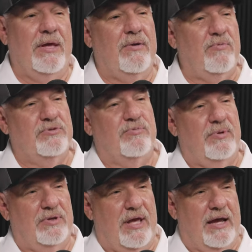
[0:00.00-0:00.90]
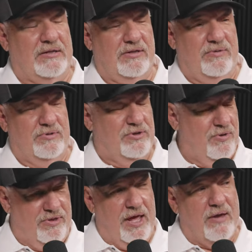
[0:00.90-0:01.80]
And it was actually it was
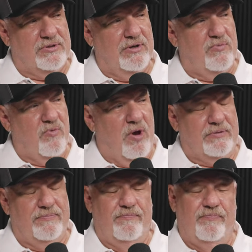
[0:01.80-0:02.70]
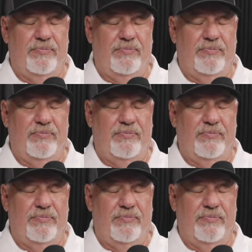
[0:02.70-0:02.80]
2001